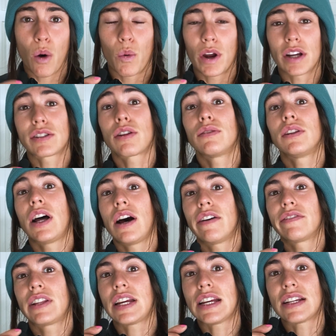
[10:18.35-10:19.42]
We also
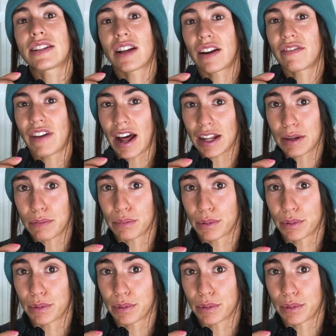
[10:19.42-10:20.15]
love the Sun Valley